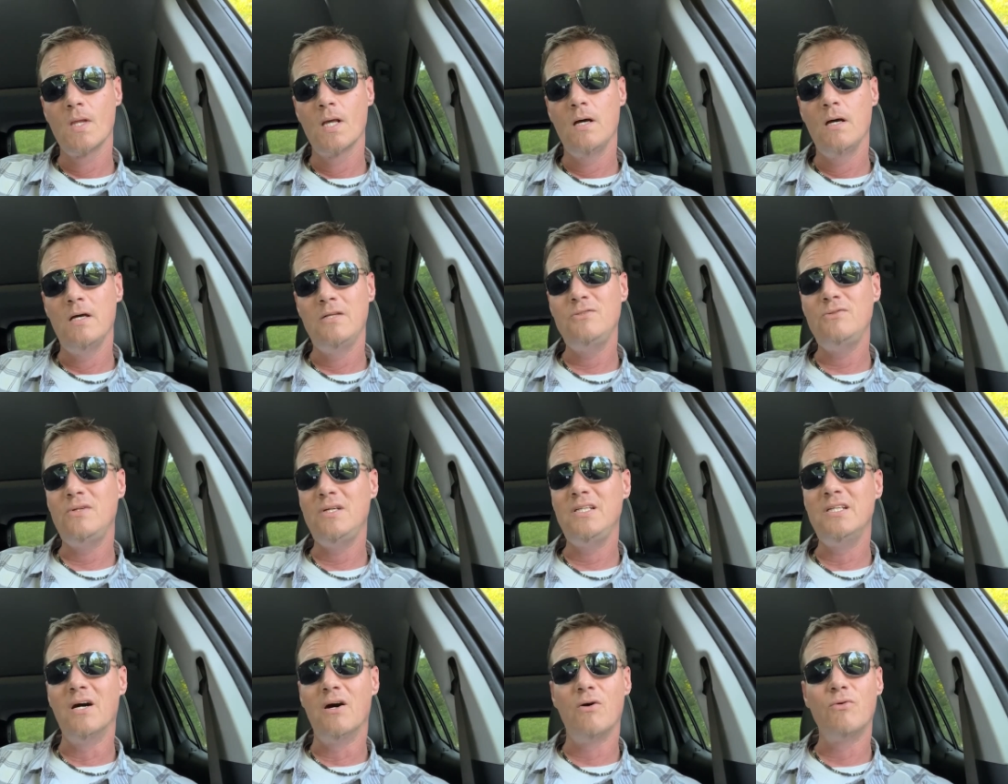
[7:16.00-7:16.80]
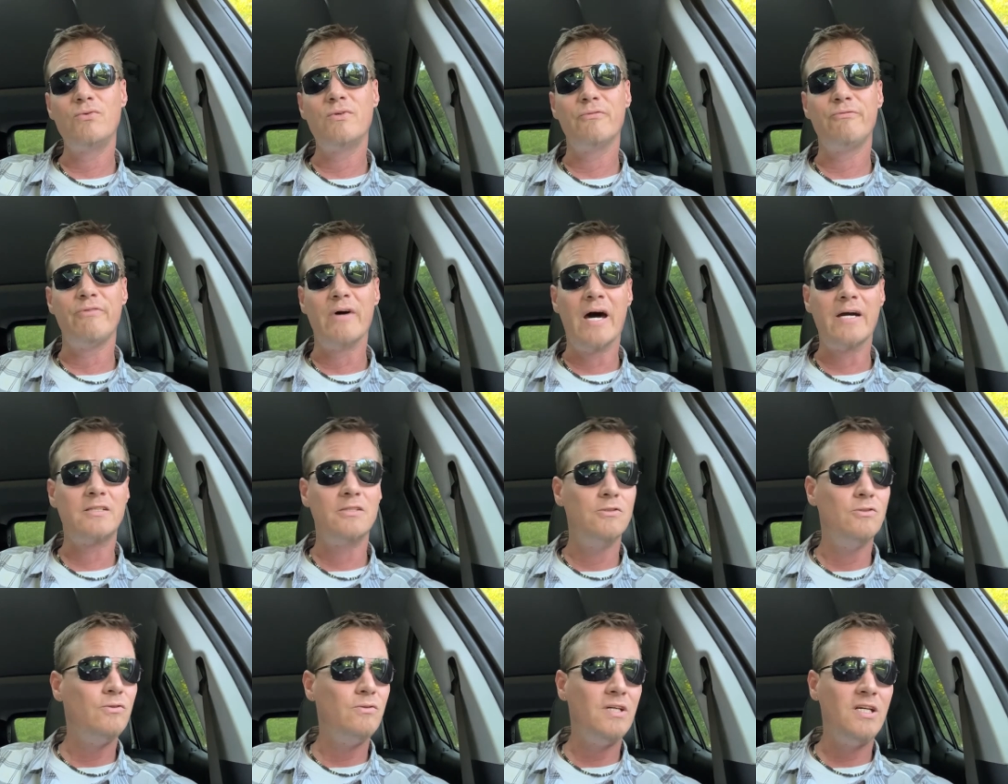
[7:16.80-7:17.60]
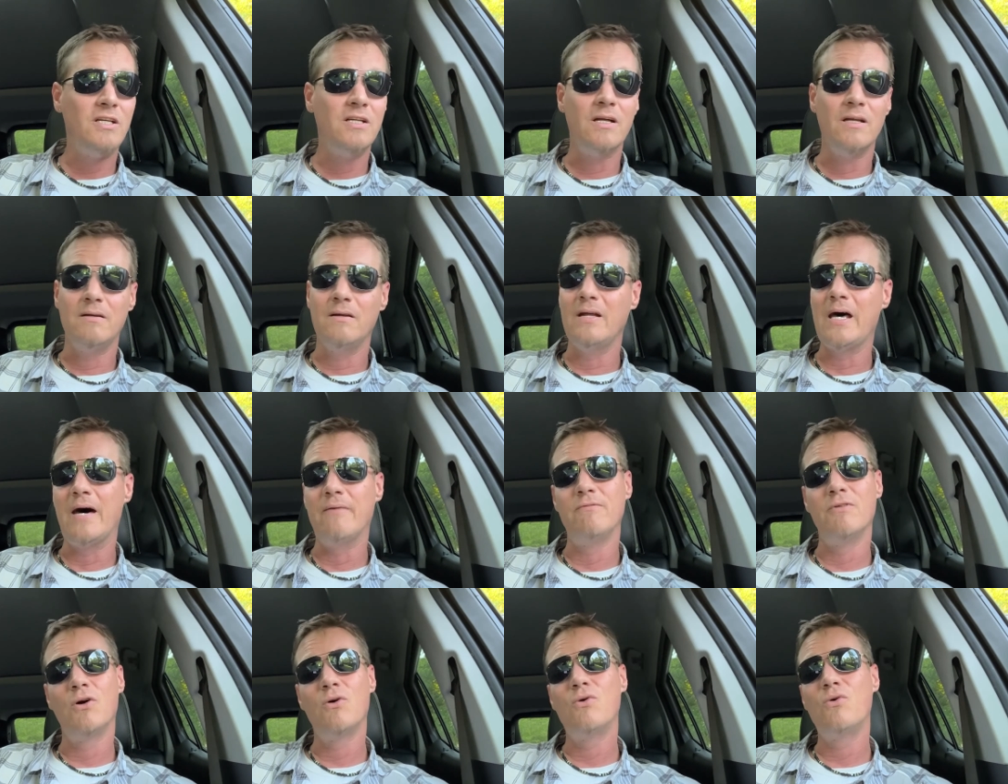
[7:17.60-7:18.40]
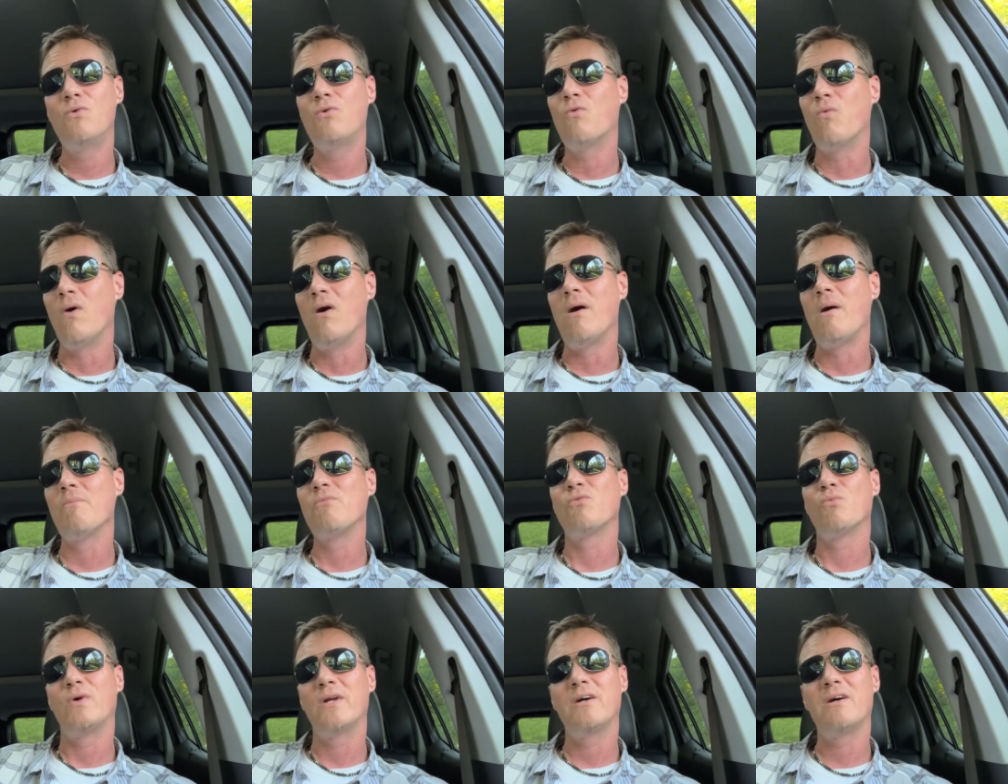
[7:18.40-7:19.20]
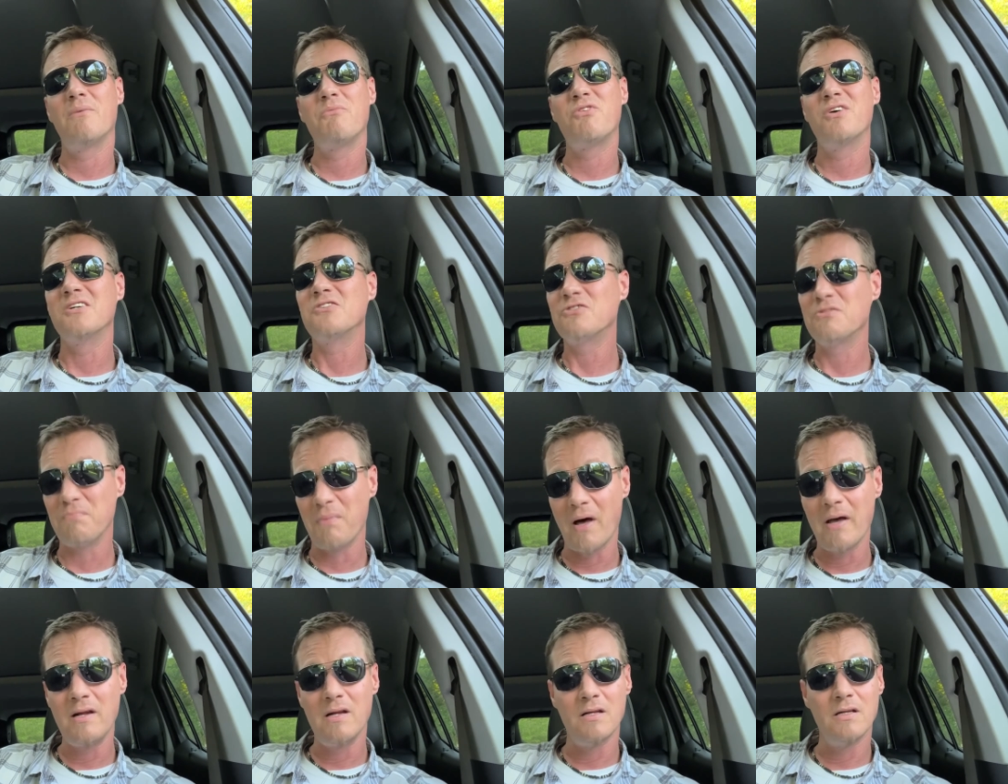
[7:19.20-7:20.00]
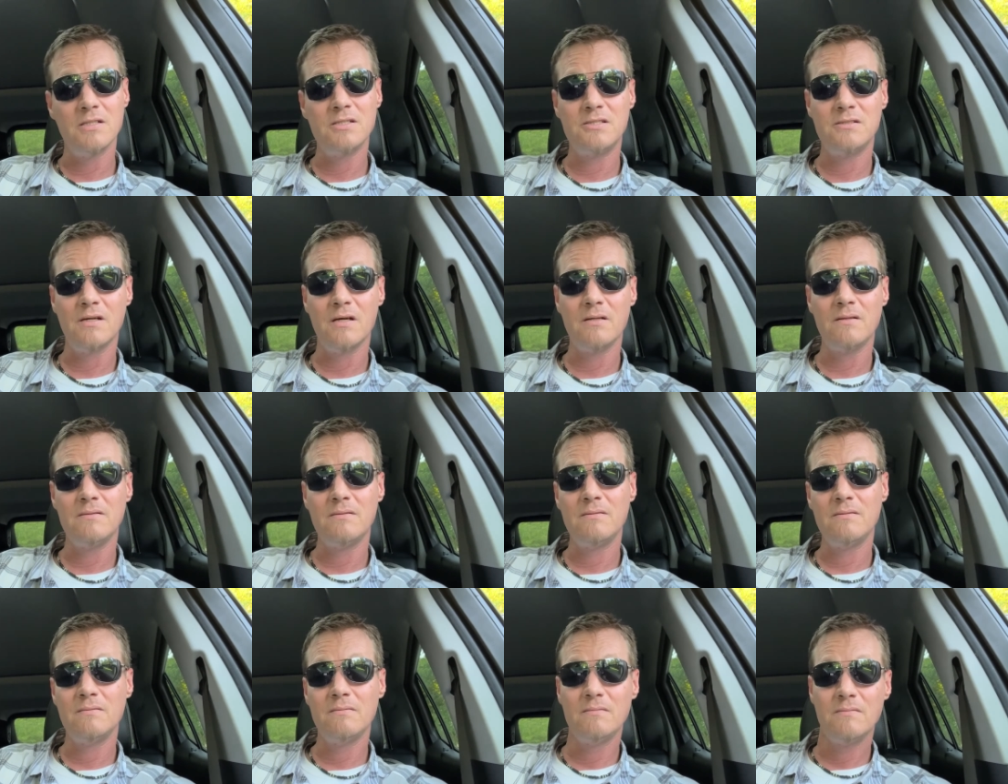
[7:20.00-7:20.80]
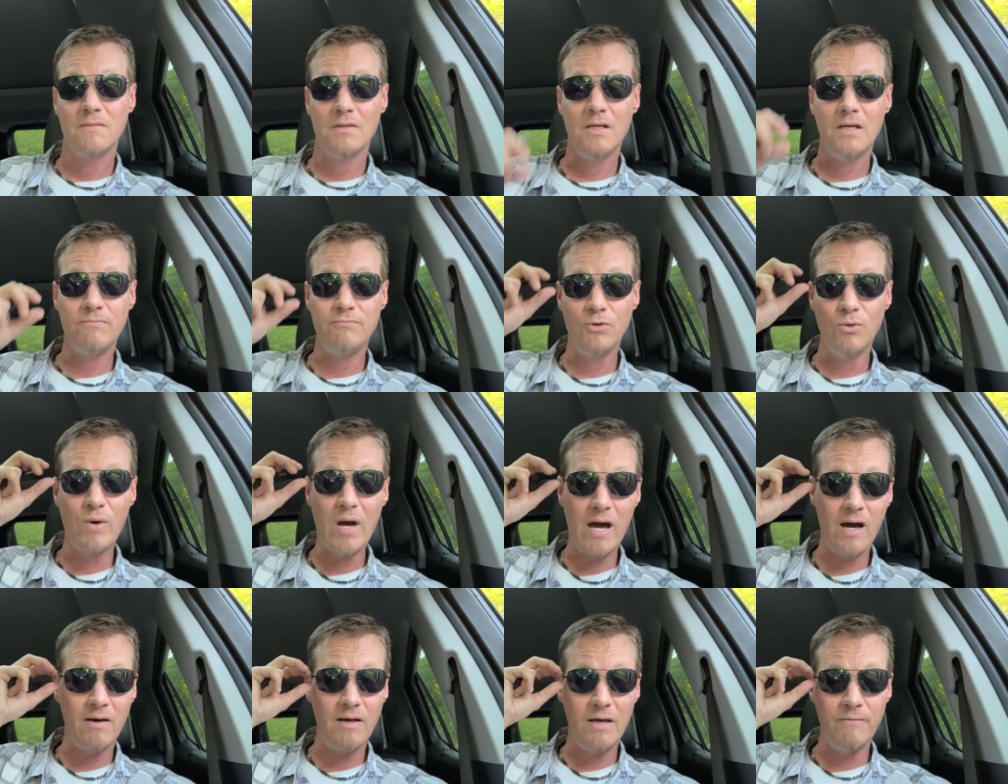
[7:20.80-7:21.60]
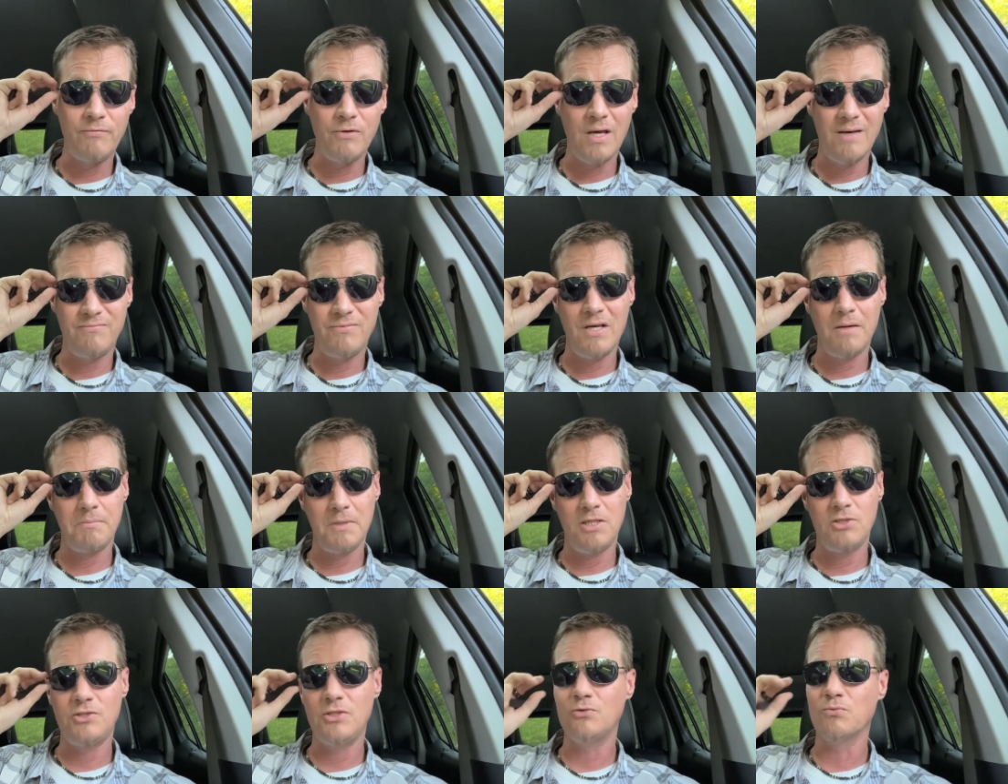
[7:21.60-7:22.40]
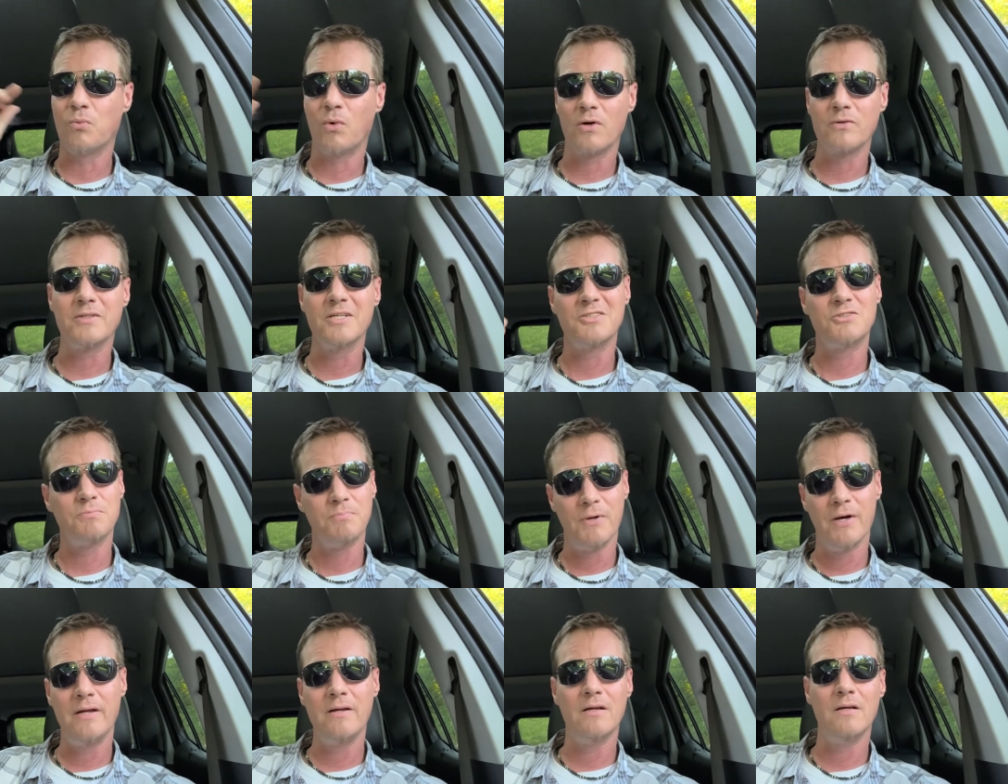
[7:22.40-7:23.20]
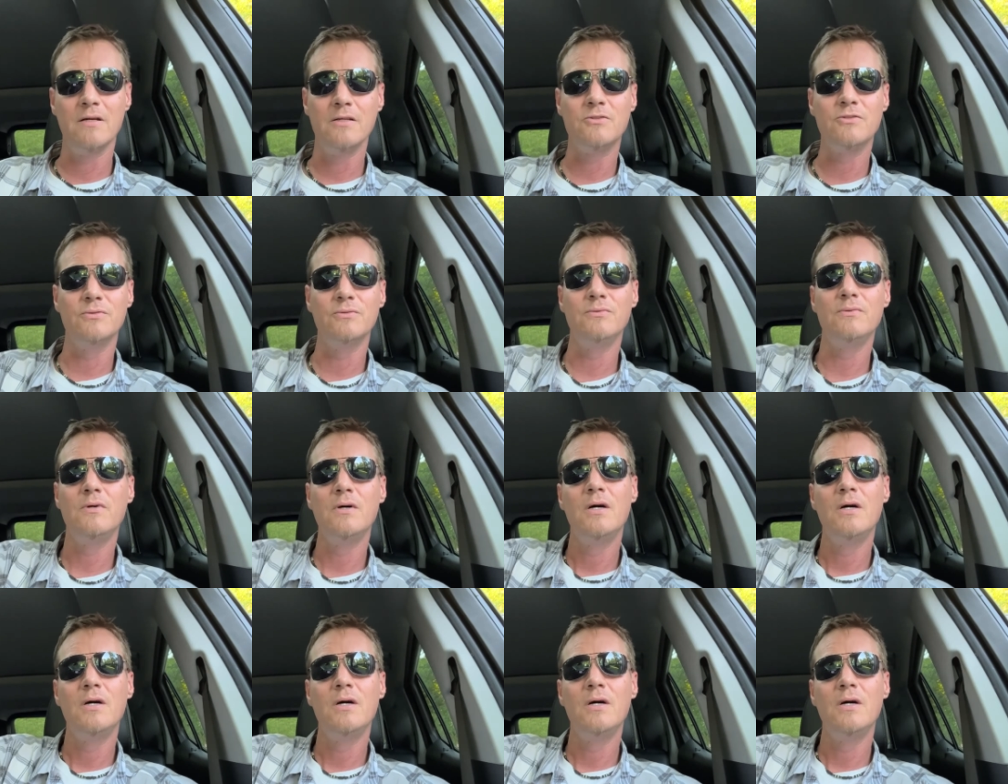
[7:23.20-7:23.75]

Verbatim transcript: and you need to own the fact and you need to have no qualms when it comes to explaining the shit. If you have, if, if, I mean, she's worth explaining it to.